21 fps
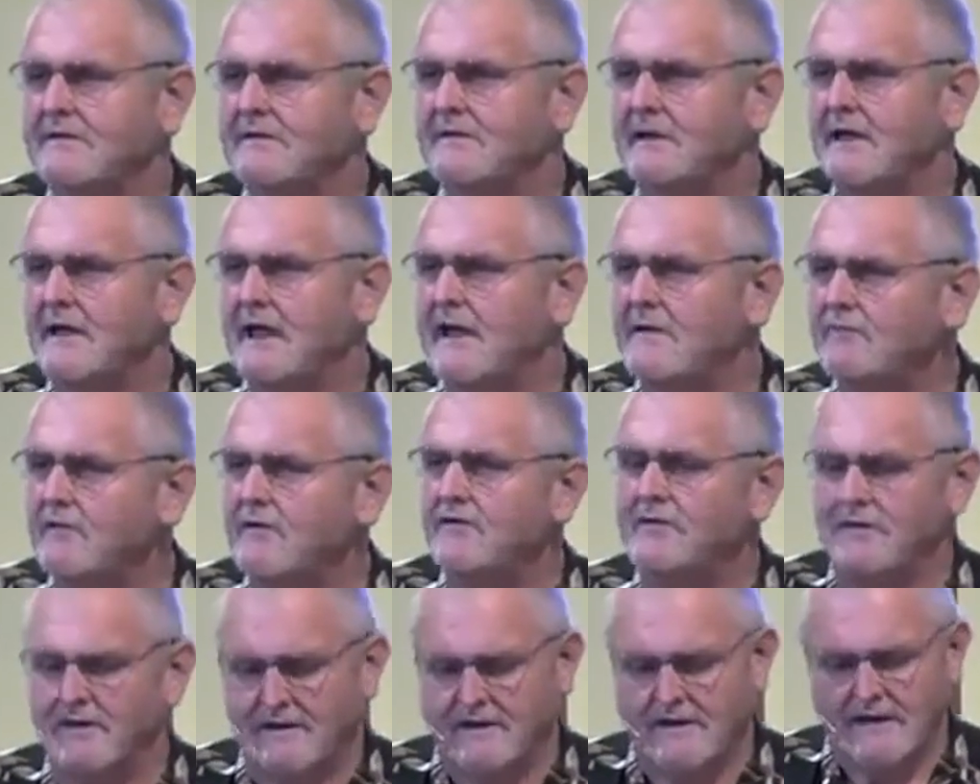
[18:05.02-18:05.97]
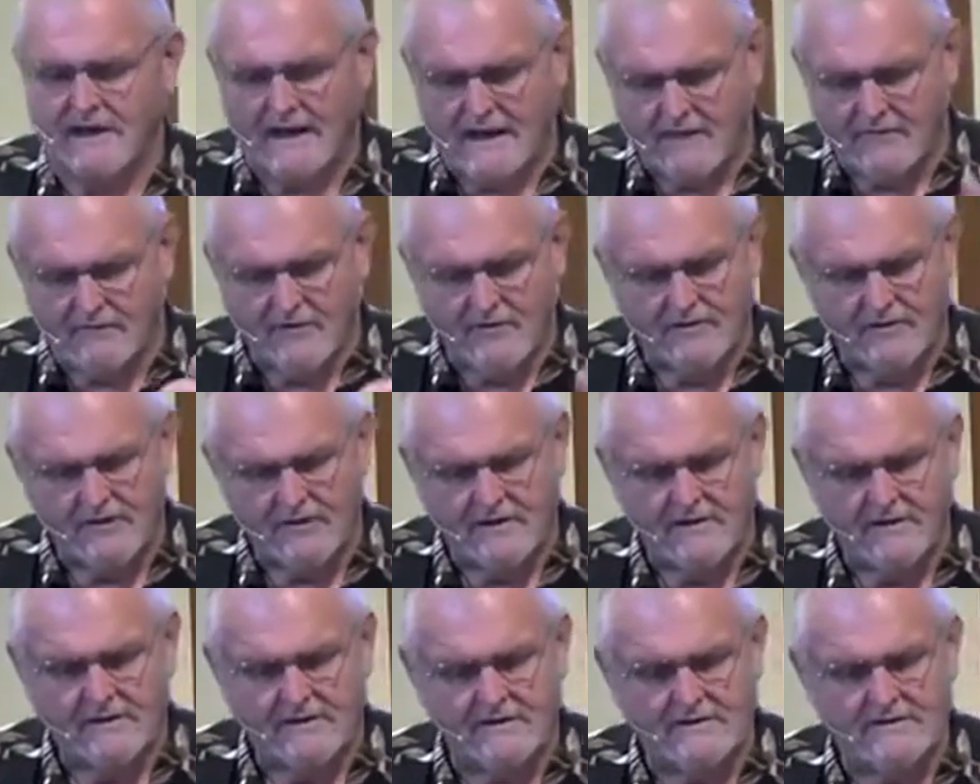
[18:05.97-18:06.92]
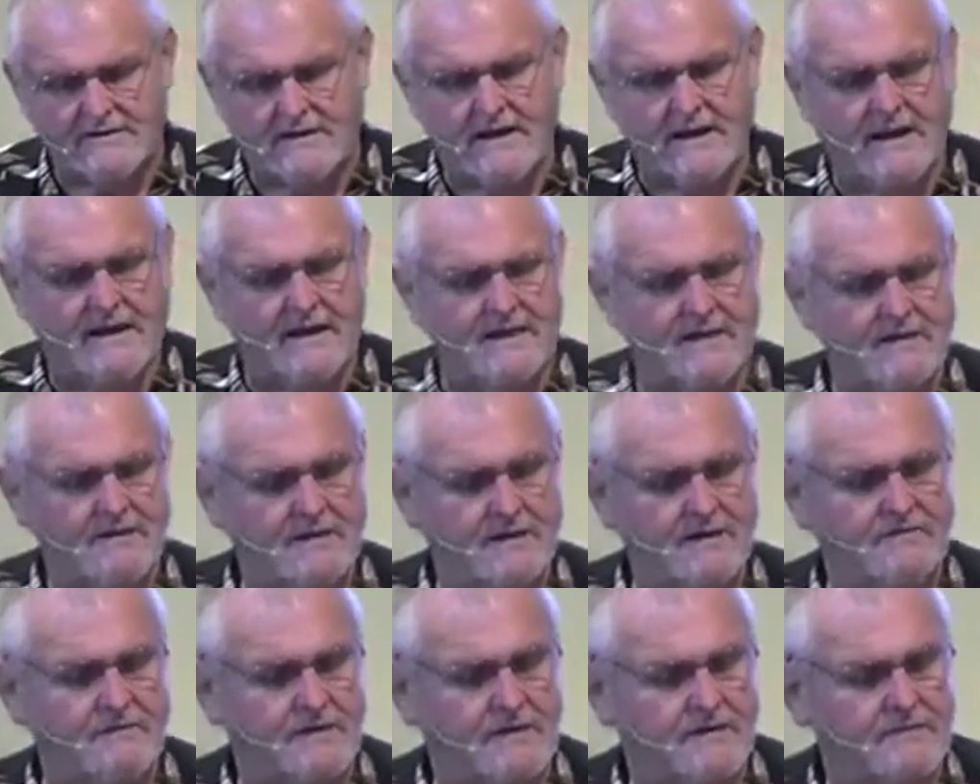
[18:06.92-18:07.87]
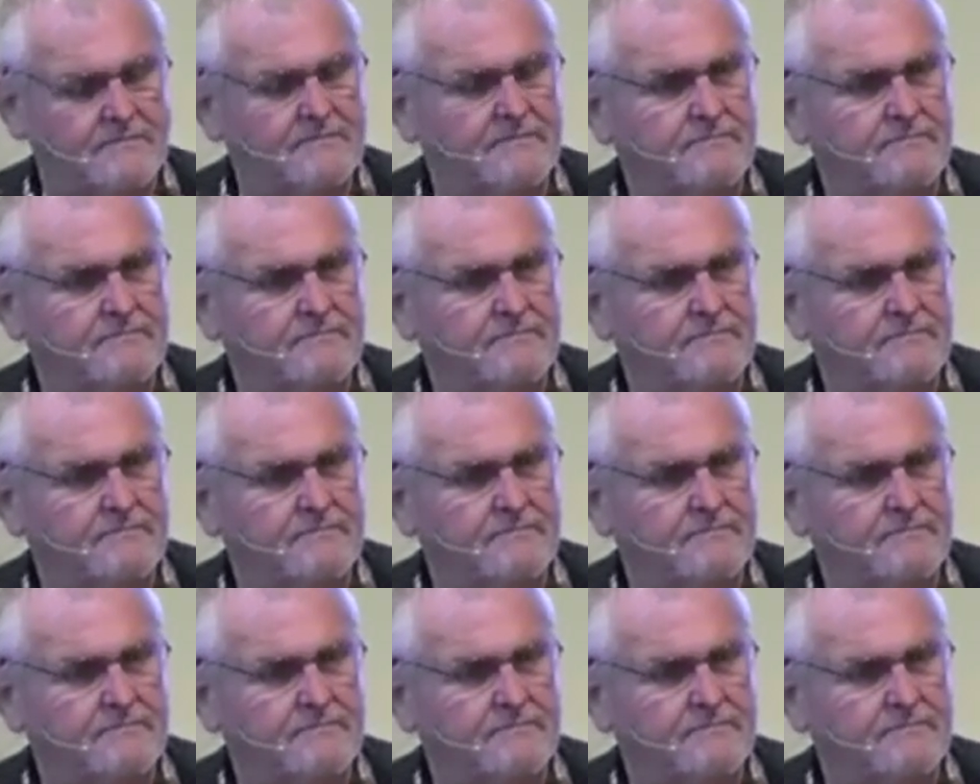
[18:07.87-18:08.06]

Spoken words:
everything, every day living.